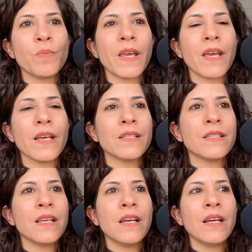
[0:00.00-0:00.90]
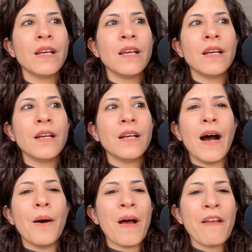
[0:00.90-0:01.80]
because
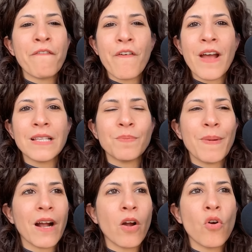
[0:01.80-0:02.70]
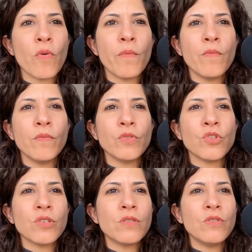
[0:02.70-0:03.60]
my friends back home
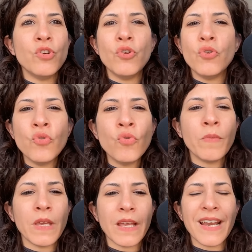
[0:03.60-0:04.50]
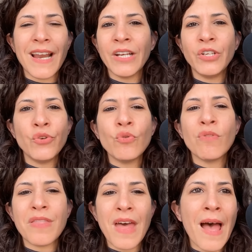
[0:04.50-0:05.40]
just knew me and I knew
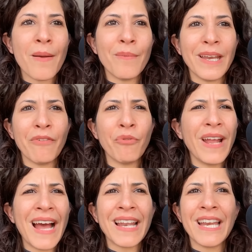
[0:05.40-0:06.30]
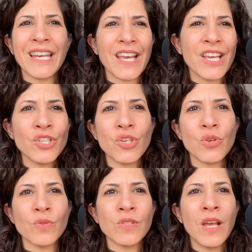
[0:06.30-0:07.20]
them. And if we had any
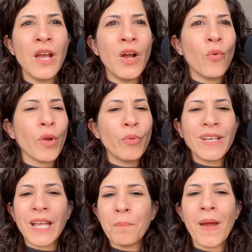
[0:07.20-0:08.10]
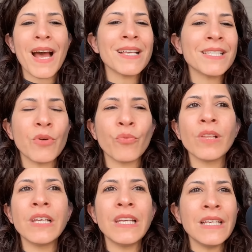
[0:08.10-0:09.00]
issues, we would get past it
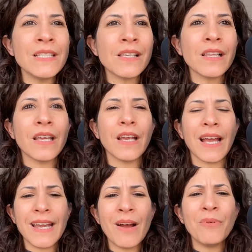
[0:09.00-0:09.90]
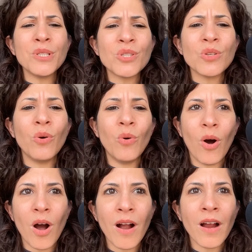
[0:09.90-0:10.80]
really easily. And now it's so
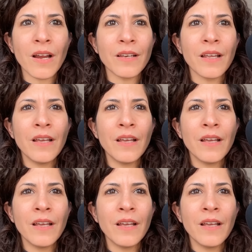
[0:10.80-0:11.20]
hard.